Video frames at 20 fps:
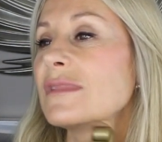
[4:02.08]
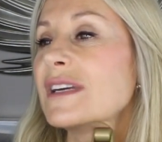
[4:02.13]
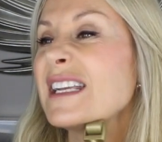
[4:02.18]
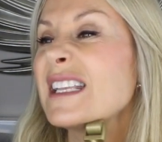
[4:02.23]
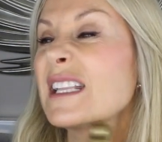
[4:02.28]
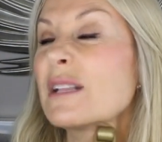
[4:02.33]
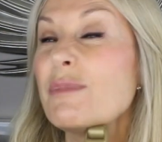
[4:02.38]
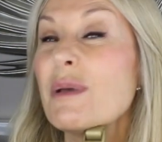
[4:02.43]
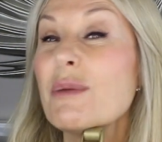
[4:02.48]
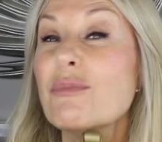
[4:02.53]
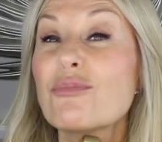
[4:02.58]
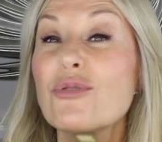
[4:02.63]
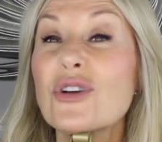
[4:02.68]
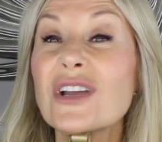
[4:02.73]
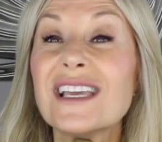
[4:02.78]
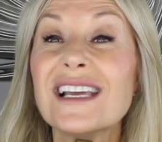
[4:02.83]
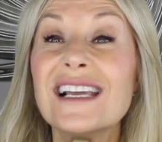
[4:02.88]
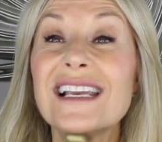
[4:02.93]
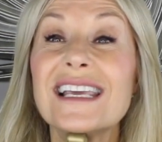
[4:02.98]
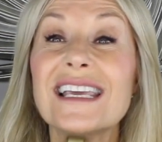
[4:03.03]
a little bit
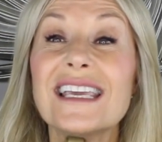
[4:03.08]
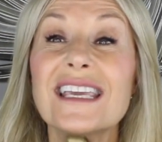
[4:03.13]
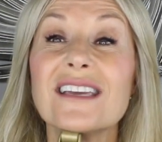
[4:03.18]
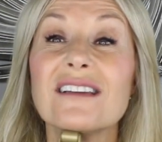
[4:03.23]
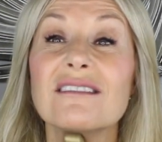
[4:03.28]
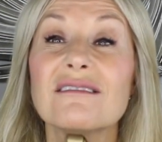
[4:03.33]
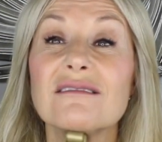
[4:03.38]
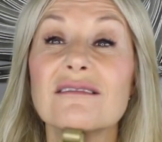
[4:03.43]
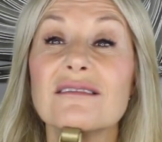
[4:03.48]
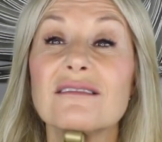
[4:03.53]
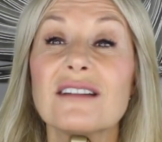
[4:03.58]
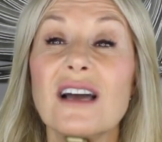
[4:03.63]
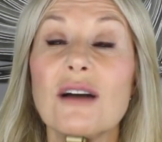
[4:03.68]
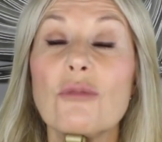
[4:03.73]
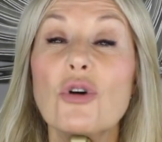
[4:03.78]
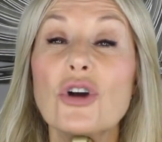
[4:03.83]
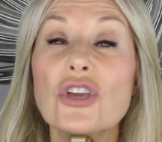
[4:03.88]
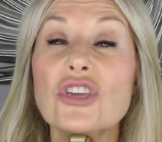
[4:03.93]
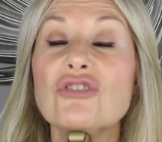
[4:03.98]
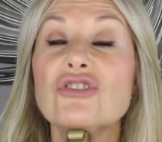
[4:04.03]
prickly.
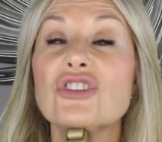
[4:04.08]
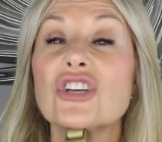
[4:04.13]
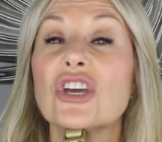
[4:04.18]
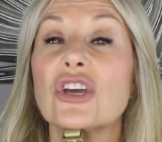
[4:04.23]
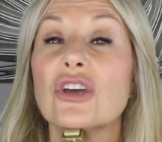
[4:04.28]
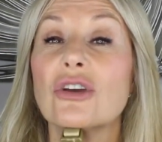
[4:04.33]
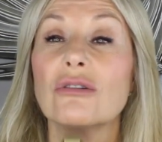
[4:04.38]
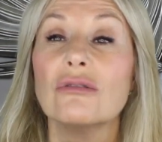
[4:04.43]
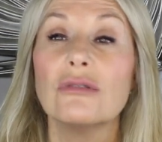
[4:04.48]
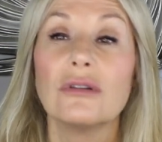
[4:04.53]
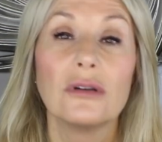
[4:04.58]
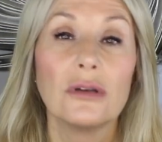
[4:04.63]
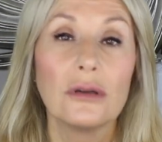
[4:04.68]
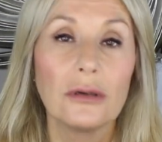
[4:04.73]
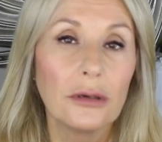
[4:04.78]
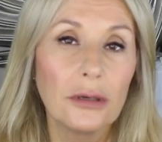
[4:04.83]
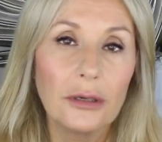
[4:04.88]
And what you do,